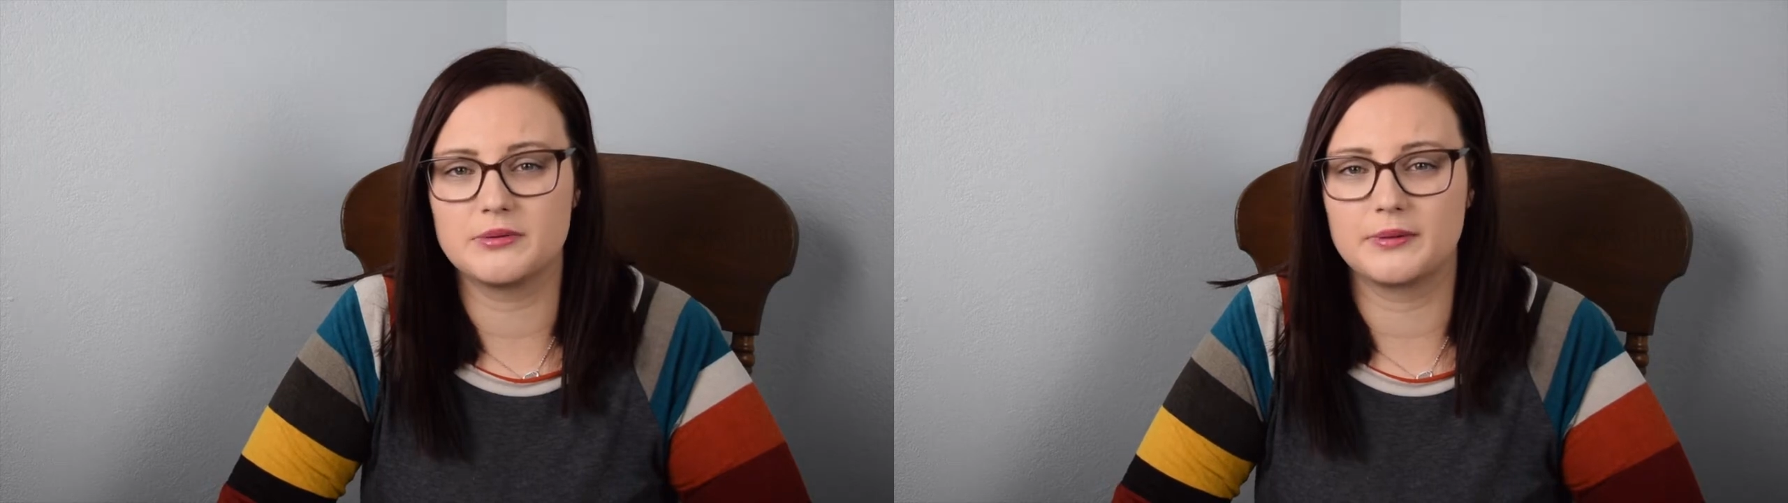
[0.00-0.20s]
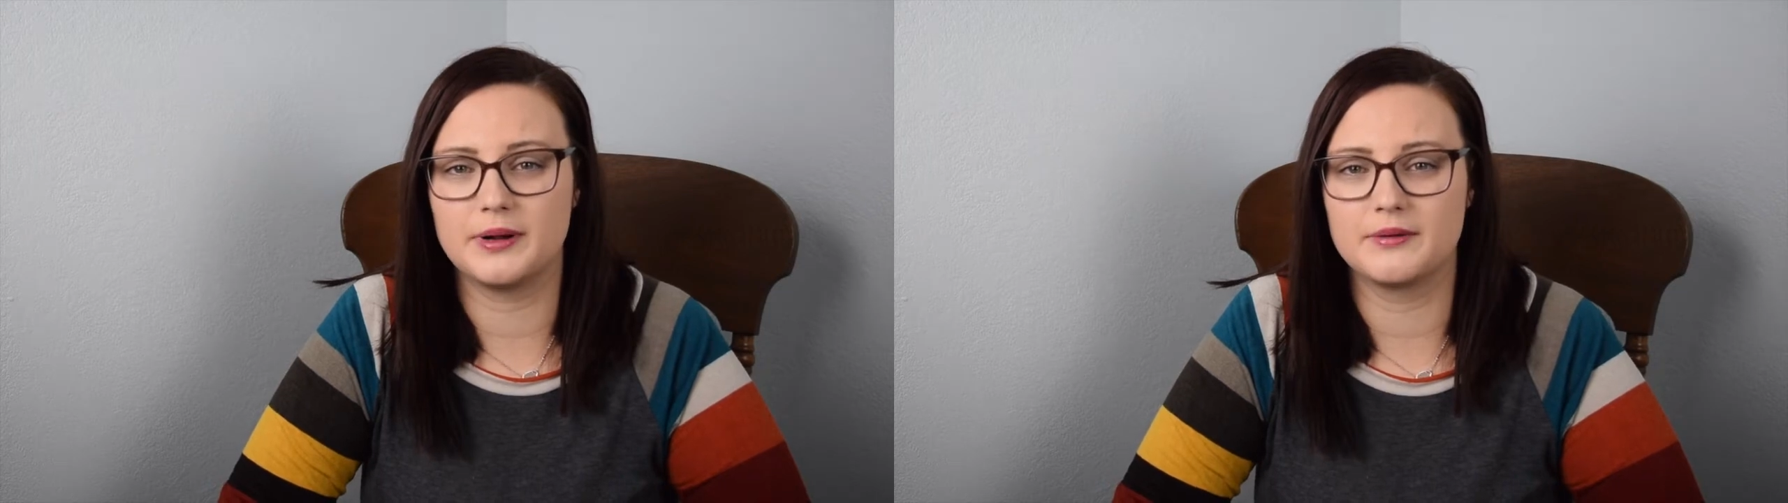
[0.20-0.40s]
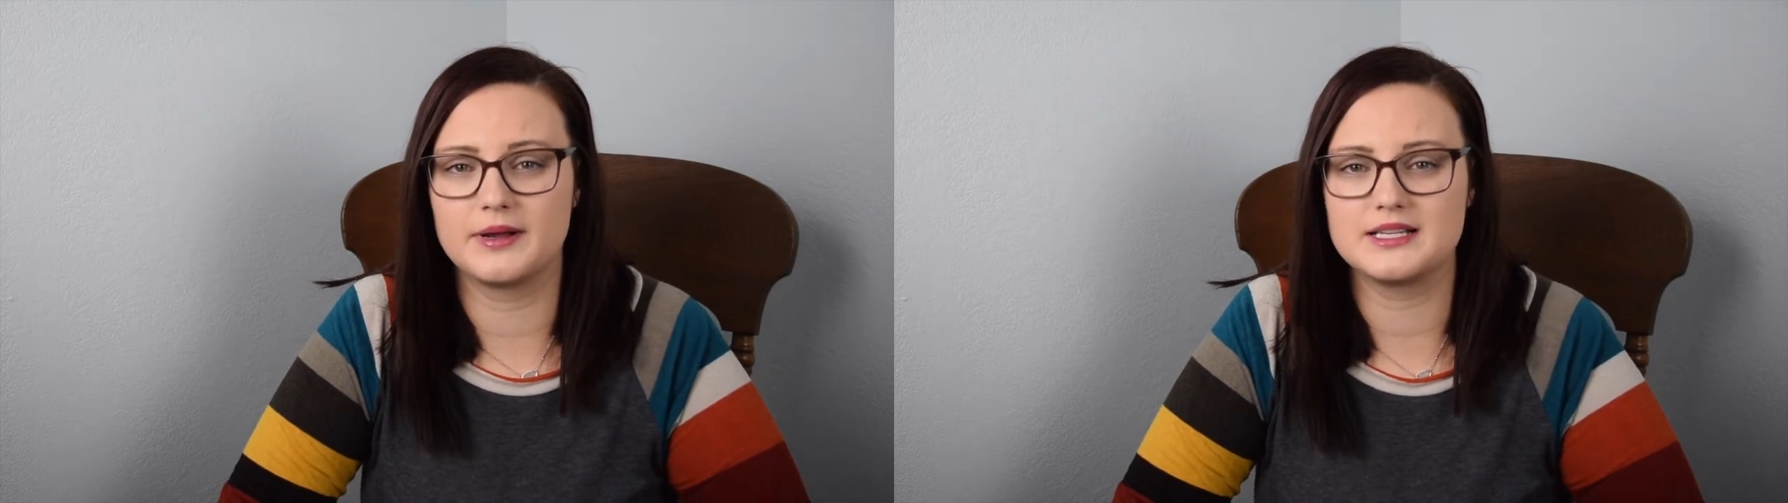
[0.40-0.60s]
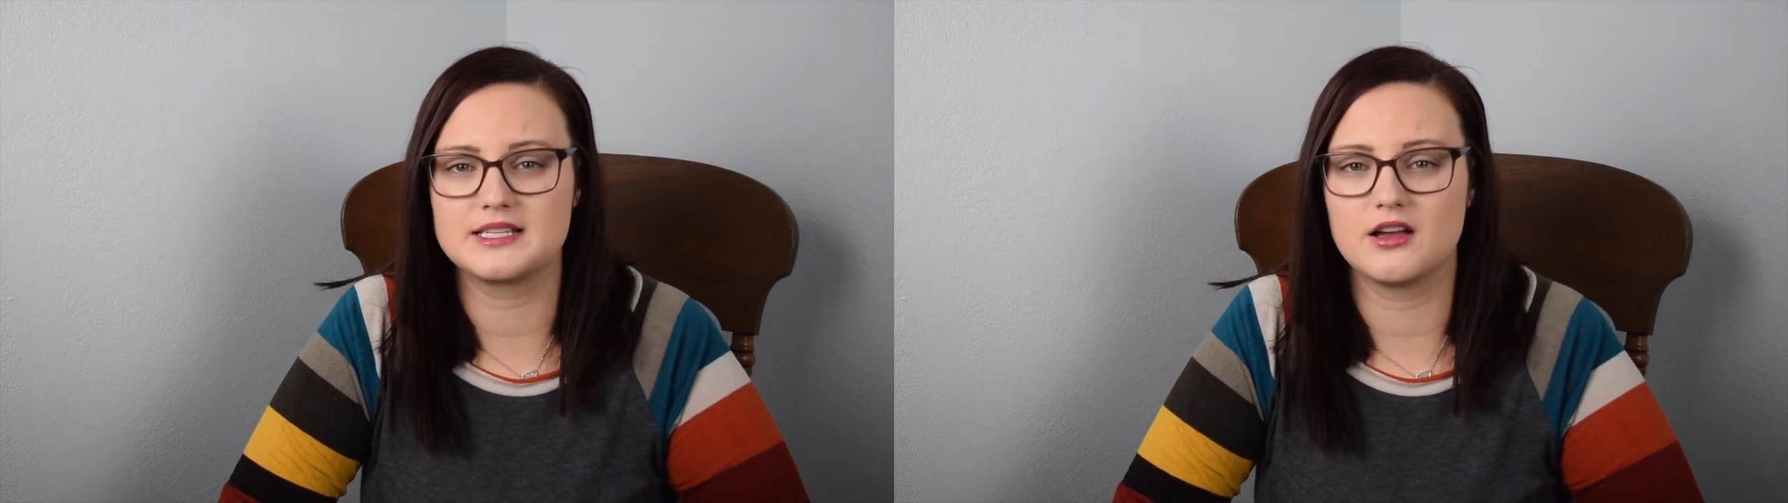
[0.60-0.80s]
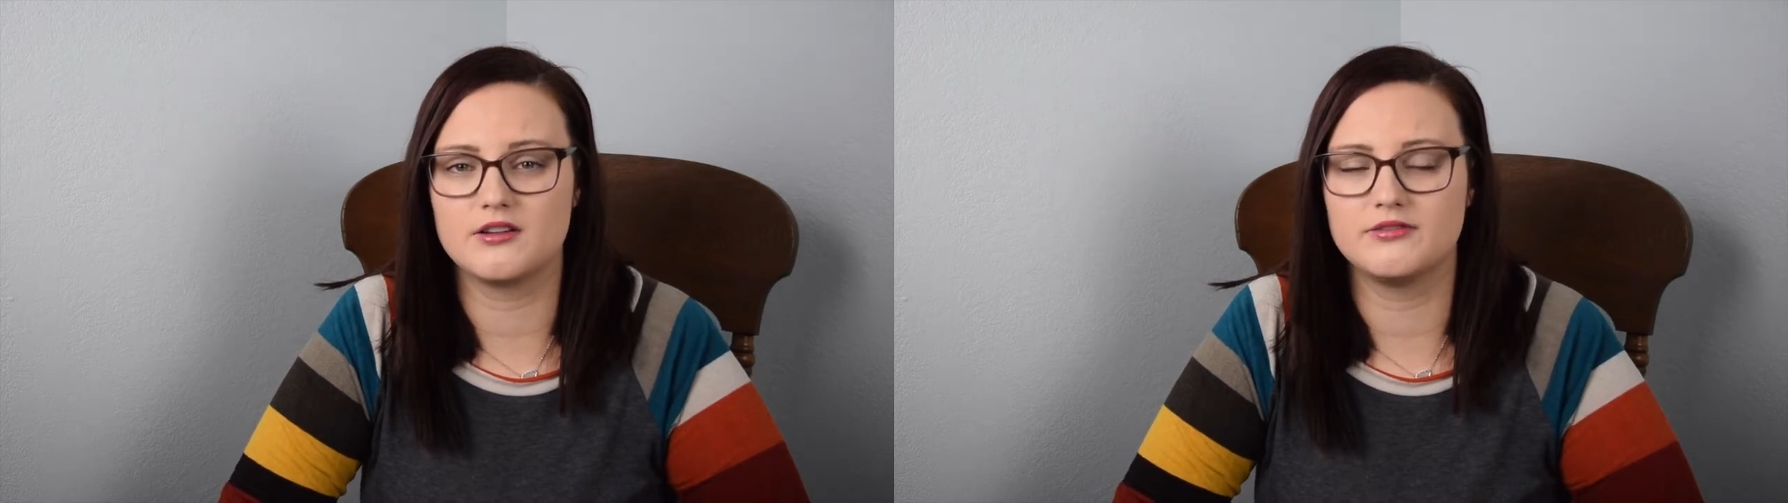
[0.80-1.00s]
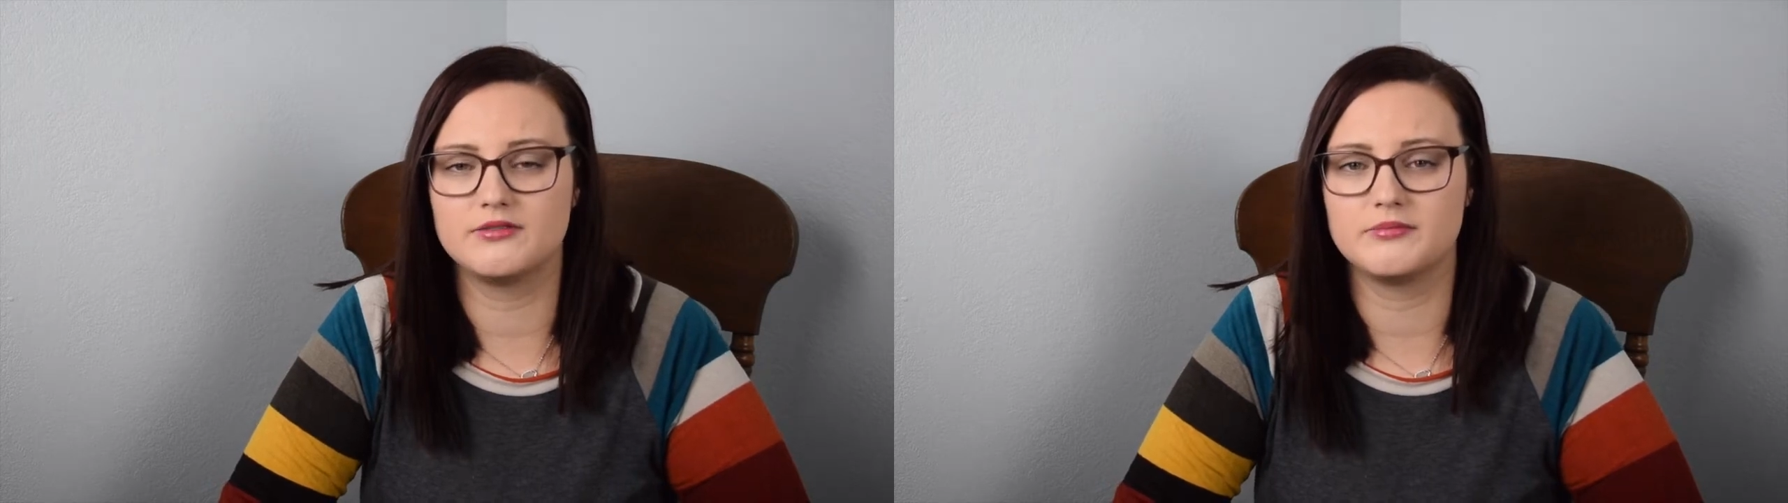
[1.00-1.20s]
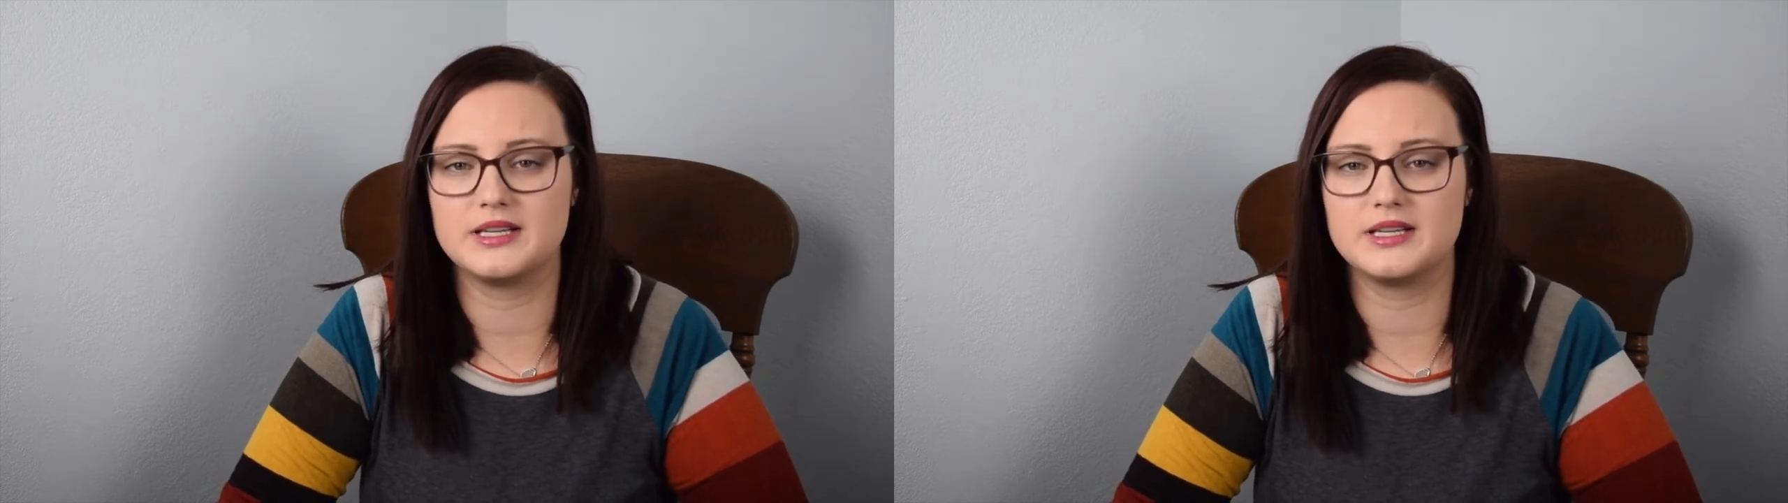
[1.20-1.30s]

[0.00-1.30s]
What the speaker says: to prepare myself